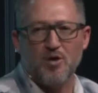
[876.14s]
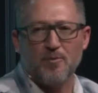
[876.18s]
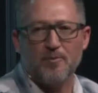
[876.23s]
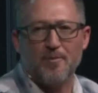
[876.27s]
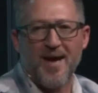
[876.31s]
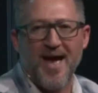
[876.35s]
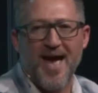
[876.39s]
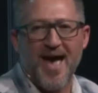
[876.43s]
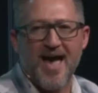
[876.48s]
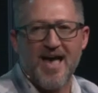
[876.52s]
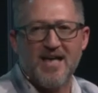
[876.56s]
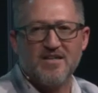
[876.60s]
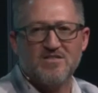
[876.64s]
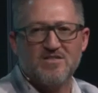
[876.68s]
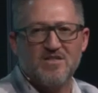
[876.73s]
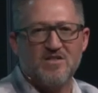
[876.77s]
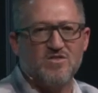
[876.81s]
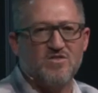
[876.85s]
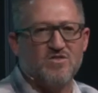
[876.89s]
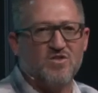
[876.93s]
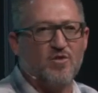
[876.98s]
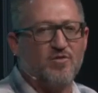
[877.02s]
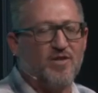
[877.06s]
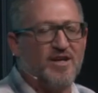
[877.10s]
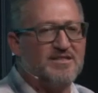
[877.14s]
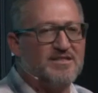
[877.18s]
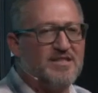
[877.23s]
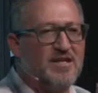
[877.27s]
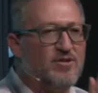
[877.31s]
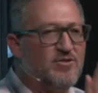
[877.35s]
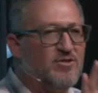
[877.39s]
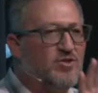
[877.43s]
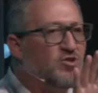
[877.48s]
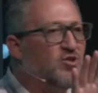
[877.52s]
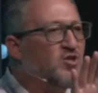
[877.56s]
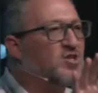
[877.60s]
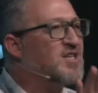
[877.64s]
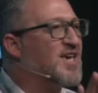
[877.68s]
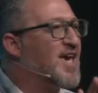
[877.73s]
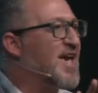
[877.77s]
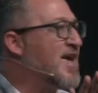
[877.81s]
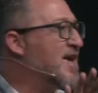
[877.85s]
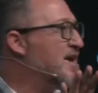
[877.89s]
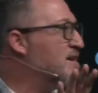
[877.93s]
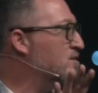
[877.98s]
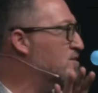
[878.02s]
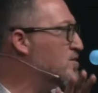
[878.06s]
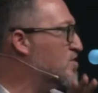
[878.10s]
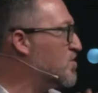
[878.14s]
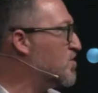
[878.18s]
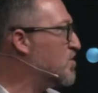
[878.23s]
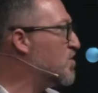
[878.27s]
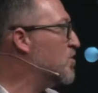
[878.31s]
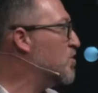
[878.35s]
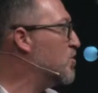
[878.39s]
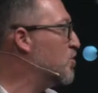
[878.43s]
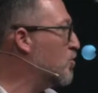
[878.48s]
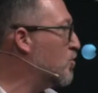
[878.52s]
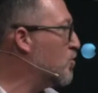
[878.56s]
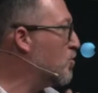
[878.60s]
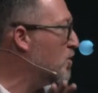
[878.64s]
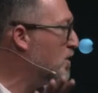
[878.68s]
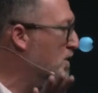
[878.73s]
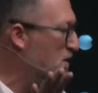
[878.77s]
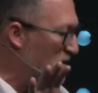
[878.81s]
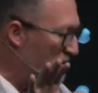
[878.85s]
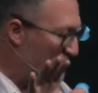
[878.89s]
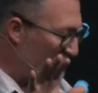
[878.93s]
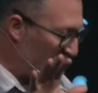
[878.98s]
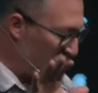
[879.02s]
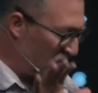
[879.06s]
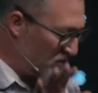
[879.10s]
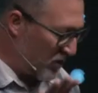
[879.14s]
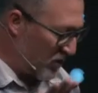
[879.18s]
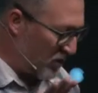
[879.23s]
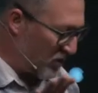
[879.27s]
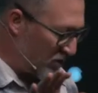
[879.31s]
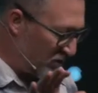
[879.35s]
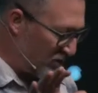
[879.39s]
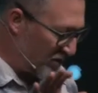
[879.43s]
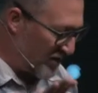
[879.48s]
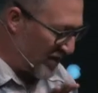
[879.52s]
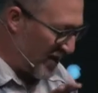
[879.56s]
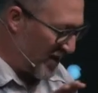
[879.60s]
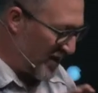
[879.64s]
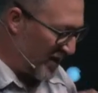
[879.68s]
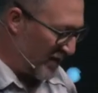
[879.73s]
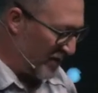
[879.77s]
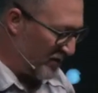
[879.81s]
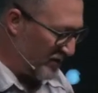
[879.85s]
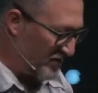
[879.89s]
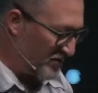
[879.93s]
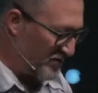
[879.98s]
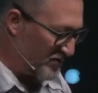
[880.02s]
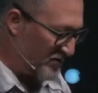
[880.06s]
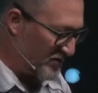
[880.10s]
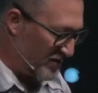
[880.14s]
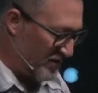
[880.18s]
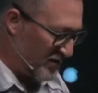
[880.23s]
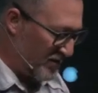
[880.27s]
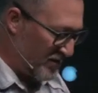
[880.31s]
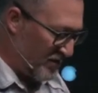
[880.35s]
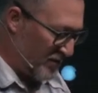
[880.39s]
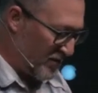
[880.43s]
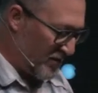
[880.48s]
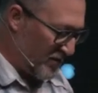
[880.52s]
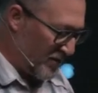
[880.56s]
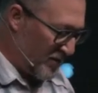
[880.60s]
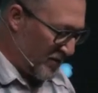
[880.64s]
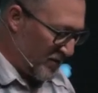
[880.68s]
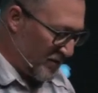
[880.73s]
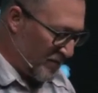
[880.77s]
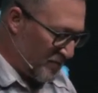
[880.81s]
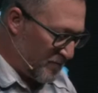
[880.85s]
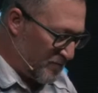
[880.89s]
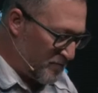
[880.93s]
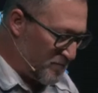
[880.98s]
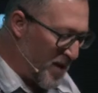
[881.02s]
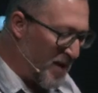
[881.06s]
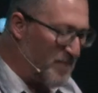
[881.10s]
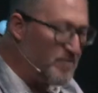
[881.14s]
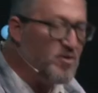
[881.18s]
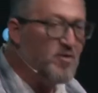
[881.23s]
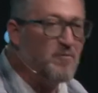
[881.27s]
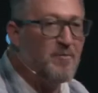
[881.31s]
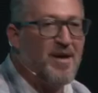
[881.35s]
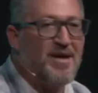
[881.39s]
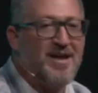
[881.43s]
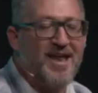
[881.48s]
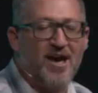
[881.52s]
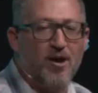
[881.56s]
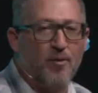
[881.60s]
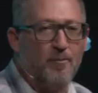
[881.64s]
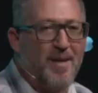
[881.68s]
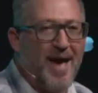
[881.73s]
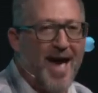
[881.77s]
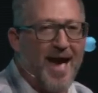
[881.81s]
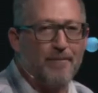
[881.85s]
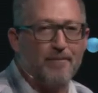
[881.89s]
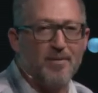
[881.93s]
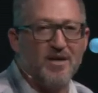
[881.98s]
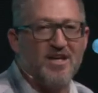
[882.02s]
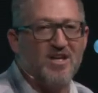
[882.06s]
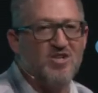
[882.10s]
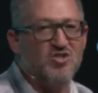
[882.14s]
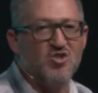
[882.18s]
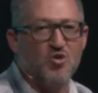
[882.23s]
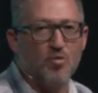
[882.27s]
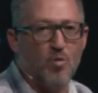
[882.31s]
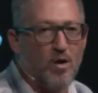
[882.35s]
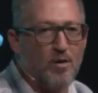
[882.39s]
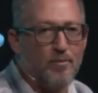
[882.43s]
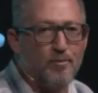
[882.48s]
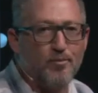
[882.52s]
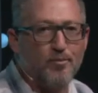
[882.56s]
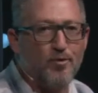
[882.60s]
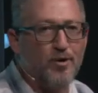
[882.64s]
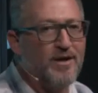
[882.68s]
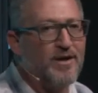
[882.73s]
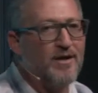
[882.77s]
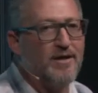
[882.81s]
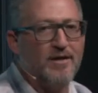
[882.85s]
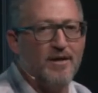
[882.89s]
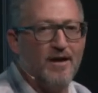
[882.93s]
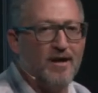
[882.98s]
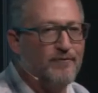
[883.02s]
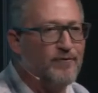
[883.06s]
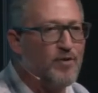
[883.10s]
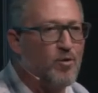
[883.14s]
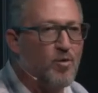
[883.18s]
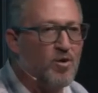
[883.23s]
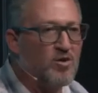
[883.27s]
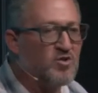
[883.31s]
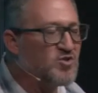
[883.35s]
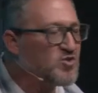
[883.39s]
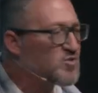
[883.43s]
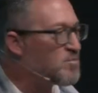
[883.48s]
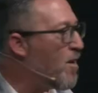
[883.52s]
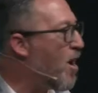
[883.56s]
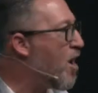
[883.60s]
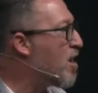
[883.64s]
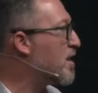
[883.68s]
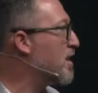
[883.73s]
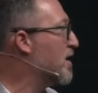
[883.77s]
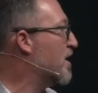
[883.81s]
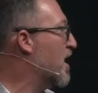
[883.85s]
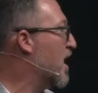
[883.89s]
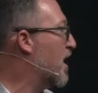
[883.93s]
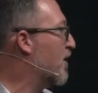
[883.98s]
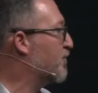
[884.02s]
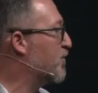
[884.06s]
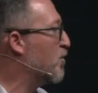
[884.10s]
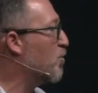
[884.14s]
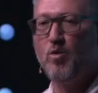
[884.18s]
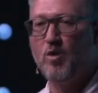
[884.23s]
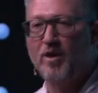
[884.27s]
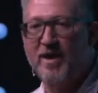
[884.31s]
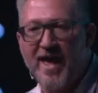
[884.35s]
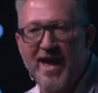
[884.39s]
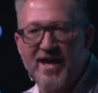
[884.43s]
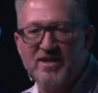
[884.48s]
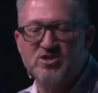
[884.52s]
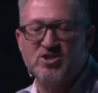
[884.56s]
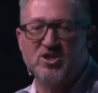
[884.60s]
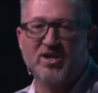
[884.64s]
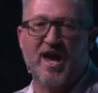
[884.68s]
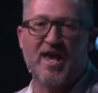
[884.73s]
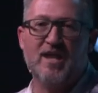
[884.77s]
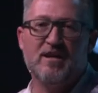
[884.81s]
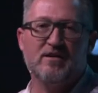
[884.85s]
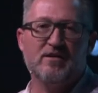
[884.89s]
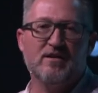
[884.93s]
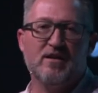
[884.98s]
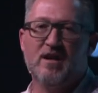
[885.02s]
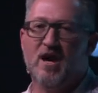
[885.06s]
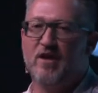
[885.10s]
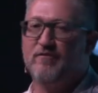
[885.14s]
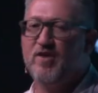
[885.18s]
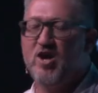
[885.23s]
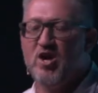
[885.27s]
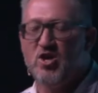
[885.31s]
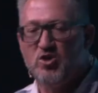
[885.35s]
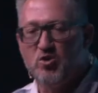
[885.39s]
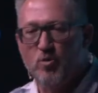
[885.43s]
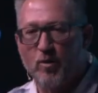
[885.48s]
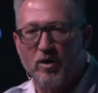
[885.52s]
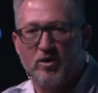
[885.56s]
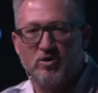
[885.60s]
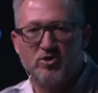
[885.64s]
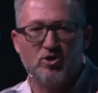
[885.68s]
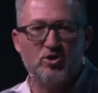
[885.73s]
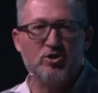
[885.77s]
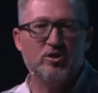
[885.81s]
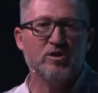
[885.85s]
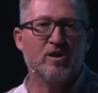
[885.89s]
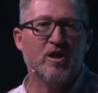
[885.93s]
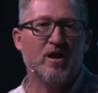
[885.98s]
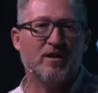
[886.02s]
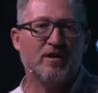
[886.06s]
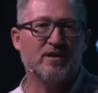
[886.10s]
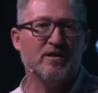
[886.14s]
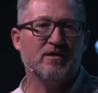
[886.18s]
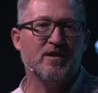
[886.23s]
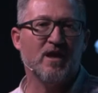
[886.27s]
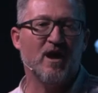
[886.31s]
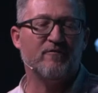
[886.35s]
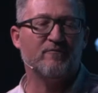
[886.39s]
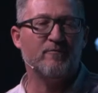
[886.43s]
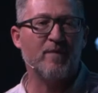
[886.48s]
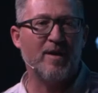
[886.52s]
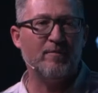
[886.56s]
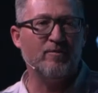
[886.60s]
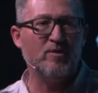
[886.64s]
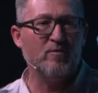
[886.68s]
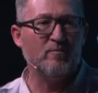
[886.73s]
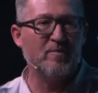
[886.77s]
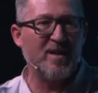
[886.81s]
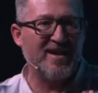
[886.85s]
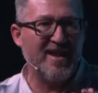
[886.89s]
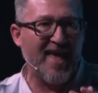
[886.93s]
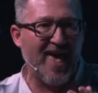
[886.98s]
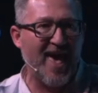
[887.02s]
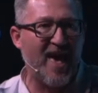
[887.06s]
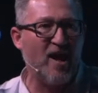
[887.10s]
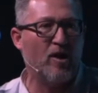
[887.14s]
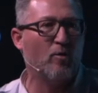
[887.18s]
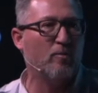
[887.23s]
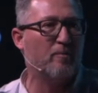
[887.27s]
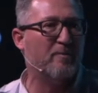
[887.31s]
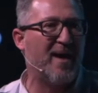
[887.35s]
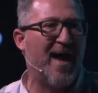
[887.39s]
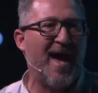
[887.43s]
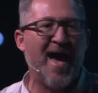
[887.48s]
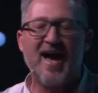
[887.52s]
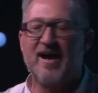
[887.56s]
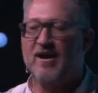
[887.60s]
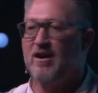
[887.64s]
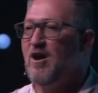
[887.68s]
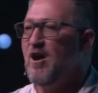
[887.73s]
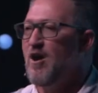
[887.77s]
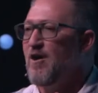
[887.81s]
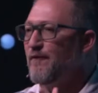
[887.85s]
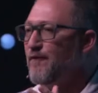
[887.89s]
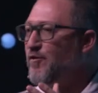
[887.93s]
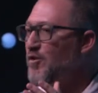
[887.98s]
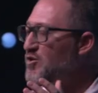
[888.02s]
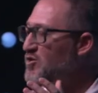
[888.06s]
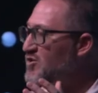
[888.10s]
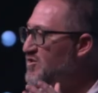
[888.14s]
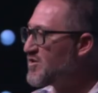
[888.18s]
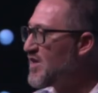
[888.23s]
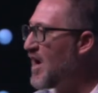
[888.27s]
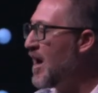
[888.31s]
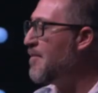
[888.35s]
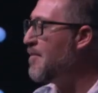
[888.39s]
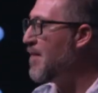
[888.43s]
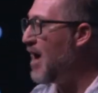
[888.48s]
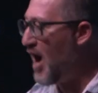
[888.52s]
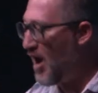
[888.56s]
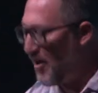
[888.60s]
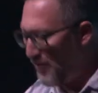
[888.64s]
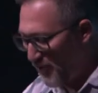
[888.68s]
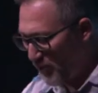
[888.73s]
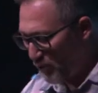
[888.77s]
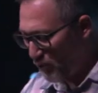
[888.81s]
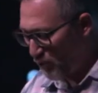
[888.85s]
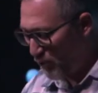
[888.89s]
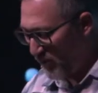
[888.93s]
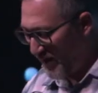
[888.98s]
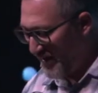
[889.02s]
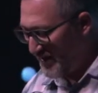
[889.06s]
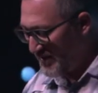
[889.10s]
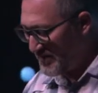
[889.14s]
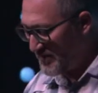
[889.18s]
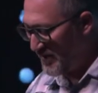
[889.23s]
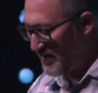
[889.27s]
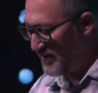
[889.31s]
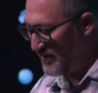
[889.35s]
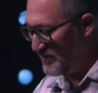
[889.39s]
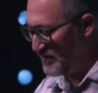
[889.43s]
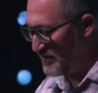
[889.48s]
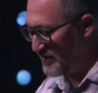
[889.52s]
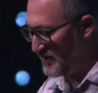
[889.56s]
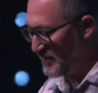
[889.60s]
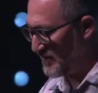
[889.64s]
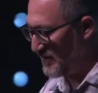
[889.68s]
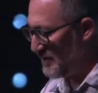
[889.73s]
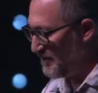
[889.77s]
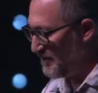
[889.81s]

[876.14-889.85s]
past, and so they tell you you can't do certain things. Maybe you've been held back because you weren't pretty enough, you weren't smart enough, you weren't educated enough, you weren't good looking enough. Maybe you've been held back for some other reasons.